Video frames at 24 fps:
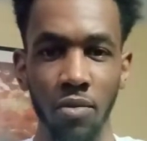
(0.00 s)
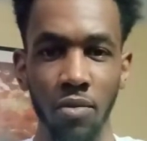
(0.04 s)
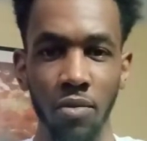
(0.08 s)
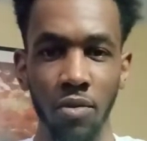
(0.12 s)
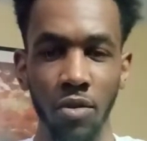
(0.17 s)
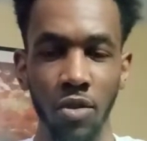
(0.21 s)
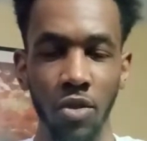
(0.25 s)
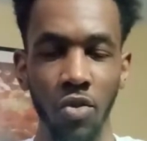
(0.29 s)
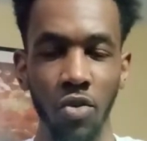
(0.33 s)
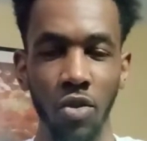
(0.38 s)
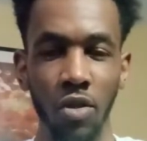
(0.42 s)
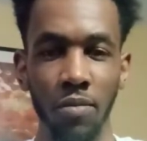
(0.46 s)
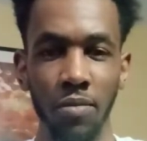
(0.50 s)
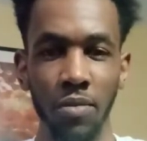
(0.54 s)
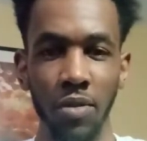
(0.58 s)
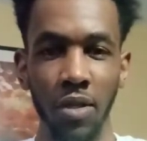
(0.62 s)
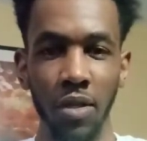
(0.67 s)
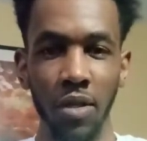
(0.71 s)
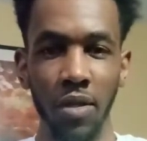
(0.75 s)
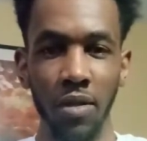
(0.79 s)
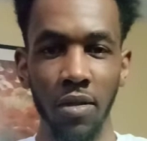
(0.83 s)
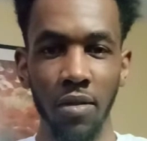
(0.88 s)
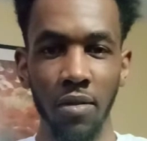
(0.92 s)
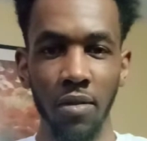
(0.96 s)
You know what I'm
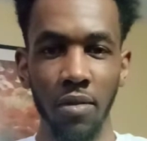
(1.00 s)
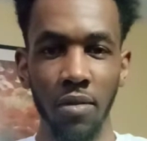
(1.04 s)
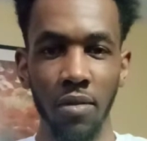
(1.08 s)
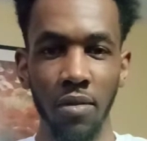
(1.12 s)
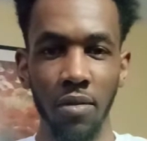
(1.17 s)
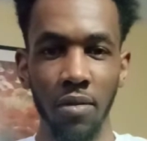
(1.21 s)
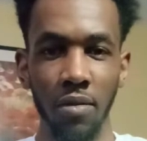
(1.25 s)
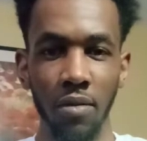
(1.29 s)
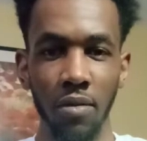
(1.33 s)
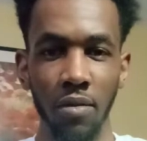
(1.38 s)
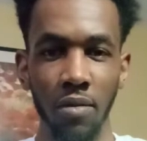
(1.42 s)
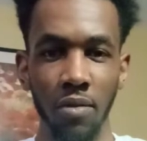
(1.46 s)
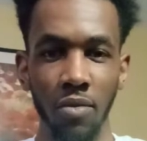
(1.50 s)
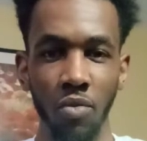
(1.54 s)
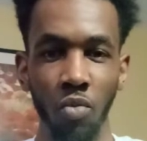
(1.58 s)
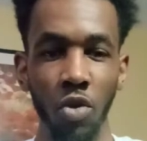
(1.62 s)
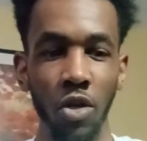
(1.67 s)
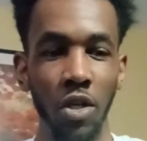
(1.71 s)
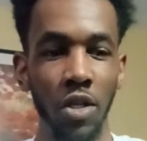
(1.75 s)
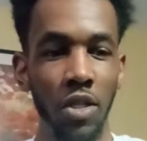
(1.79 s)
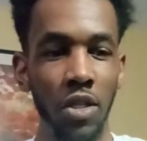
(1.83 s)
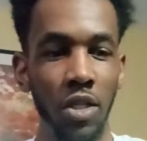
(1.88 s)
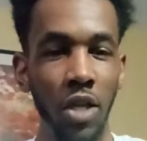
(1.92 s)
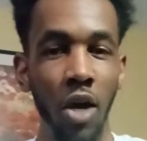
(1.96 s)
saying?
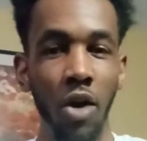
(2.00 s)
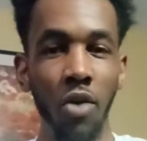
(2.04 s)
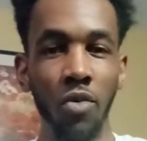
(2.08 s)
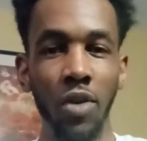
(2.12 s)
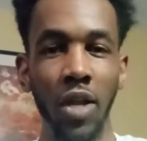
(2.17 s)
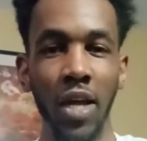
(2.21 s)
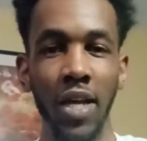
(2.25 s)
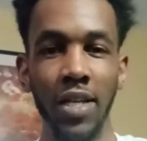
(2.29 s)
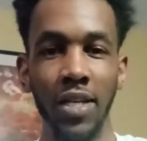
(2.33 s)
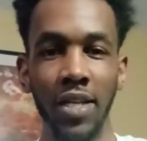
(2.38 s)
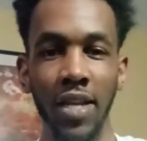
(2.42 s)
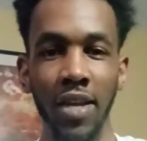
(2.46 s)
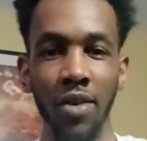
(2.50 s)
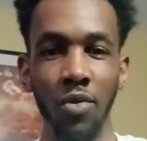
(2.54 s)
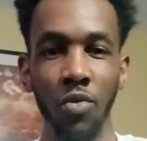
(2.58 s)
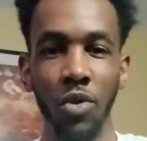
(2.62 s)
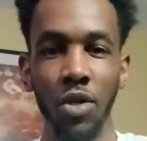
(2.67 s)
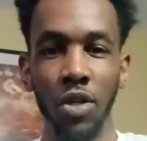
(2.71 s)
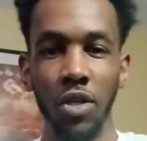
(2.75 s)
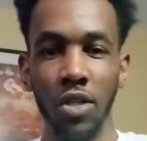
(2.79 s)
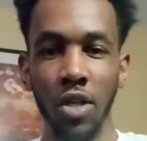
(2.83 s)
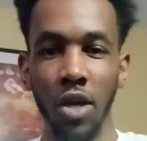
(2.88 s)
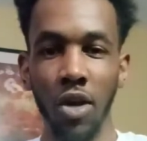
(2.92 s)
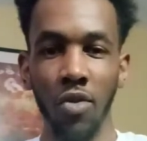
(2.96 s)
With a thought like that,
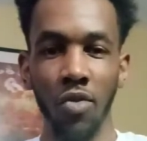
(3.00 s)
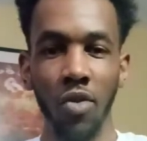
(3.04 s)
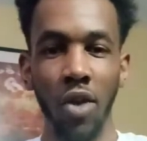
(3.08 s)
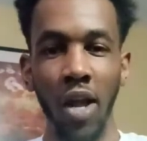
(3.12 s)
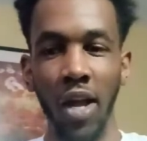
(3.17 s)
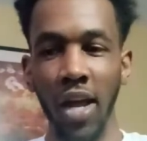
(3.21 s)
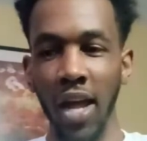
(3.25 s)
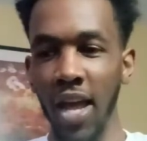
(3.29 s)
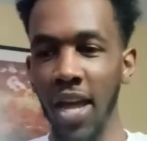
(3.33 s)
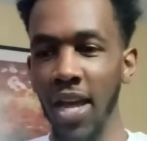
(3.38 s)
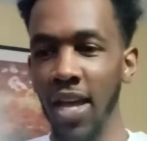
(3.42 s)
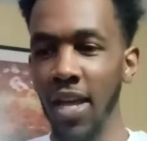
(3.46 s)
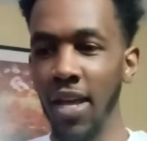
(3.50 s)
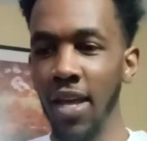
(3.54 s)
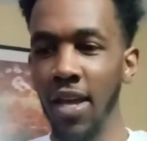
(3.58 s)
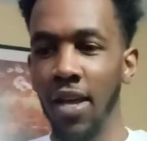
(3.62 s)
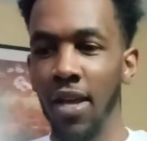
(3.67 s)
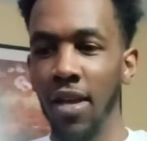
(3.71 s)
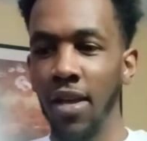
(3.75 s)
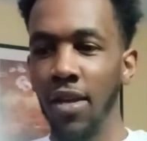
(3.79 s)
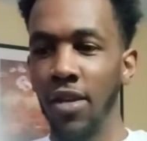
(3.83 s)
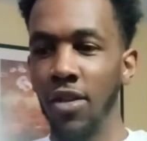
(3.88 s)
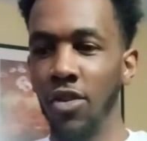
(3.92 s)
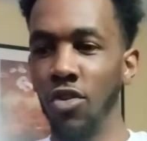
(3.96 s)
with a thought like, hey,
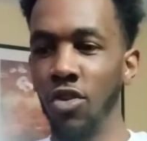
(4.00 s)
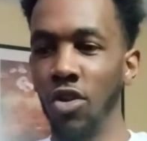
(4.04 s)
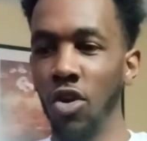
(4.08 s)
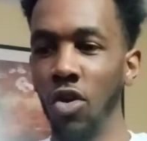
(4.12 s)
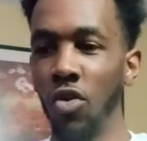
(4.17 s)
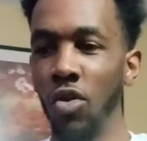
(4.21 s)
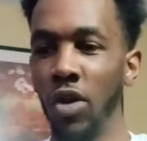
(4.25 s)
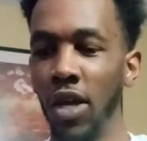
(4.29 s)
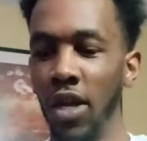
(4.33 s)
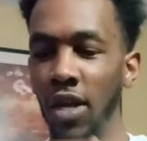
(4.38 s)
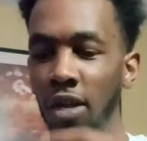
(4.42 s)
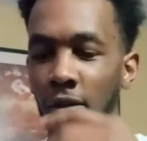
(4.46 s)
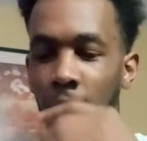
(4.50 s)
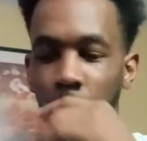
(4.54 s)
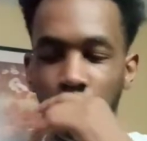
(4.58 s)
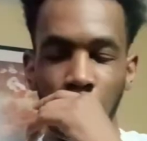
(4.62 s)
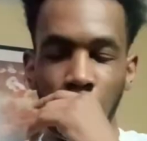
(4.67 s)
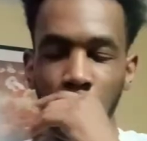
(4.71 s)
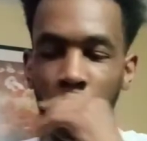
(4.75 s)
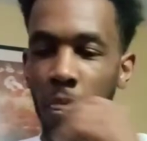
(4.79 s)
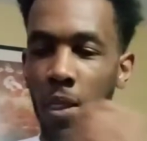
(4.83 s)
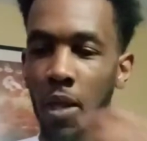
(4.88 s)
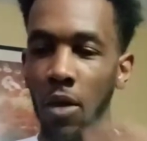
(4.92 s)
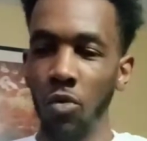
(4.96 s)
you know, and
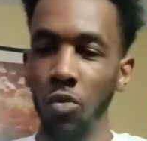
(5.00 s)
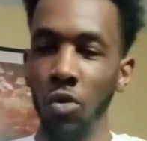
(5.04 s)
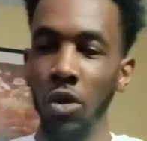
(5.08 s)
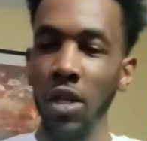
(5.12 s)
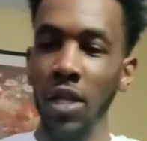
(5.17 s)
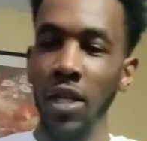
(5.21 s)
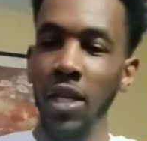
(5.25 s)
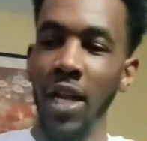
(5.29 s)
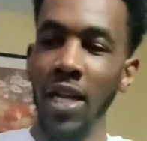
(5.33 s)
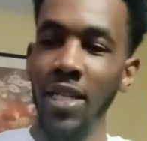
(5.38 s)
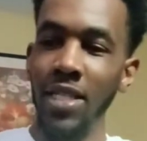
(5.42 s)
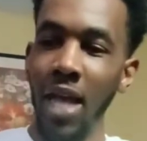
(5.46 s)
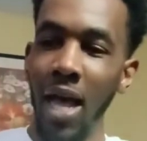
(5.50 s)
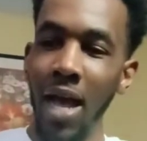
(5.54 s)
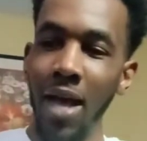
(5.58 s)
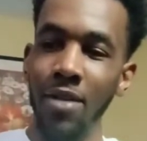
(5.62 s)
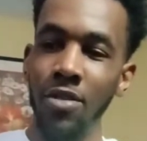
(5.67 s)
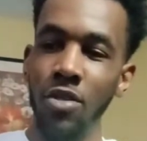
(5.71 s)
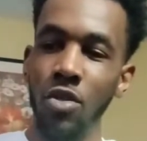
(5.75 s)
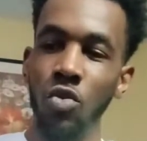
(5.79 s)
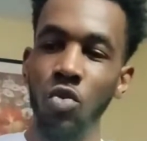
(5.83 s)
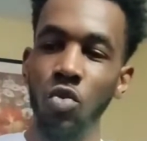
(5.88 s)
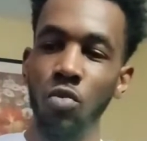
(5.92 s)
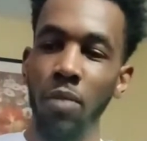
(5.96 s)
really that's high
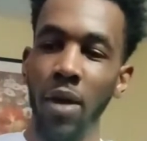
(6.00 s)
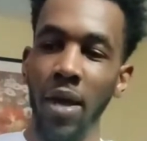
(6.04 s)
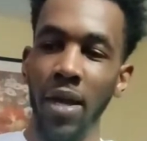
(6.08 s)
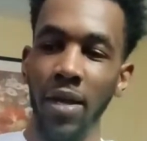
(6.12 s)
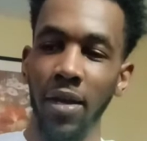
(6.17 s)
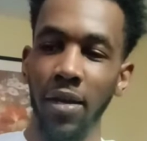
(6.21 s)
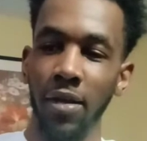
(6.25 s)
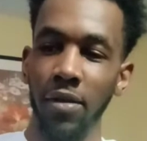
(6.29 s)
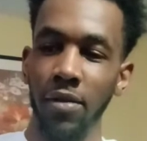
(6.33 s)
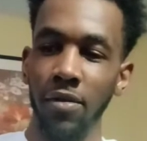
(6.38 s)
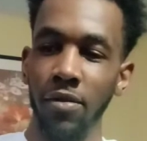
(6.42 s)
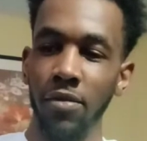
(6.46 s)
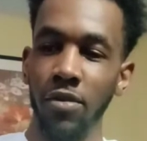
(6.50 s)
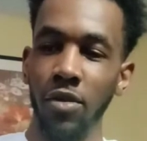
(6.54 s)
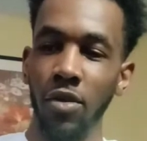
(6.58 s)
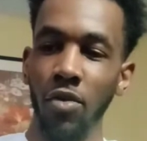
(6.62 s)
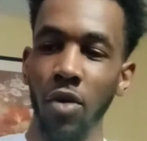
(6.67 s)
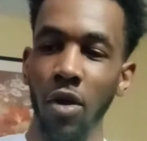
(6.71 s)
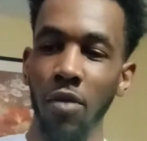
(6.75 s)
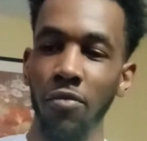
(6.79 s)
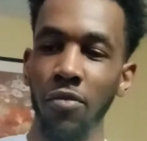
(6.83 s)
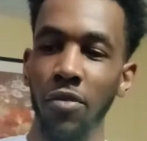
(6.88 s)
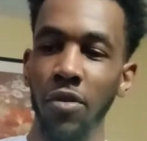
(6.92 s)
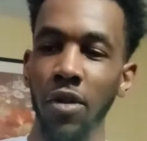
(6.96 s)
school banging. So
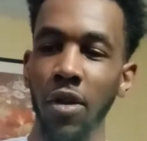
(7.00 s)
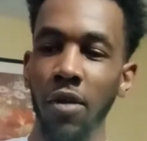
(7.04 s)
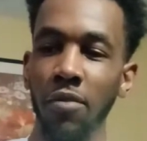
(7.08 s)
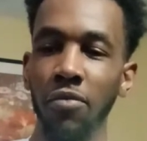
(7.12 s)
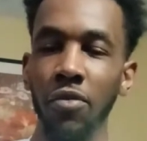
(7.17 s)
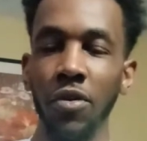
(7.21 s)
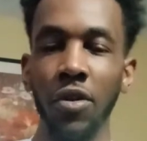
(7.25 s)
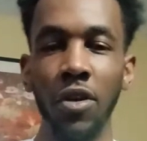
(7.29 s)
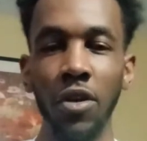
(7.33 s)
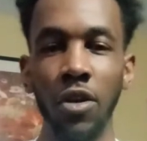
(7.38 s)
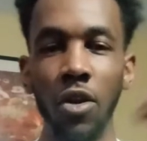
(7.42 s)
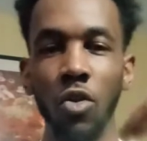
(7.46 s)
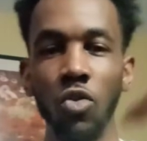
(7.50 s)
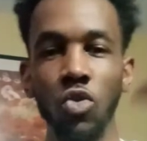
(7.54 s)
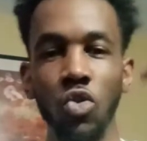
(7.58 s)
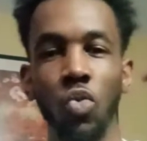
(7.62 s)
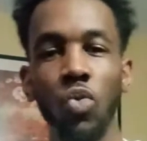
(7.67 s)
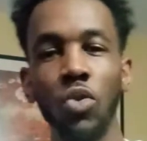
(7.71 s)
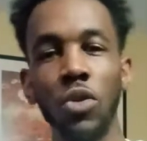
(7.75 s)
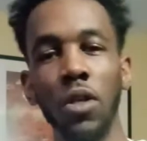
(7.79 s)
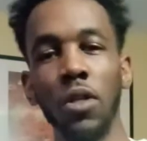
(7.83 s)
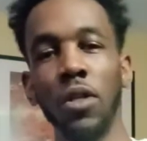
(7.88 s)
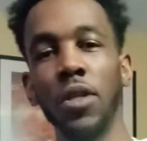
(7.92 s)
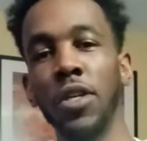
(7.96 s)
I'm finna go to
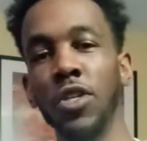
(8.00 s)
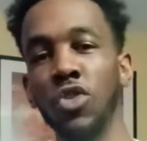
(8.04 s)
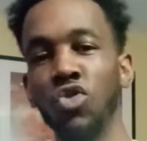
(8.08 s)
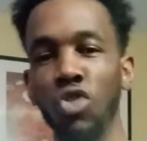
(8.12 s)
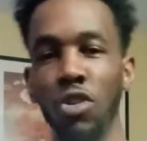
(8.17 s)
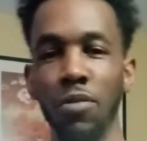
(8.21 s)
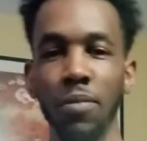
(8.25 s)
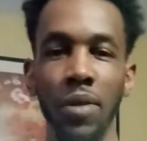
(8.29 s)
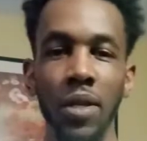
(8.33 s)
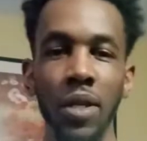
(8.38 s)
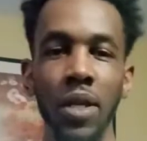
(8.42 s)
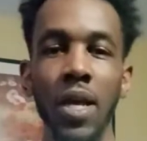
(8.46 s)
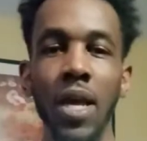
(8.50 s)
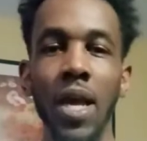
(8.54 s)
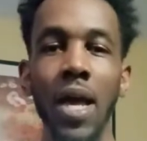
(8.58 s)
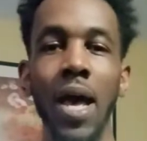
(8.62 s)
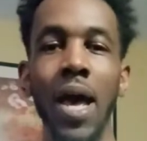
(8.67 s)
another extremity.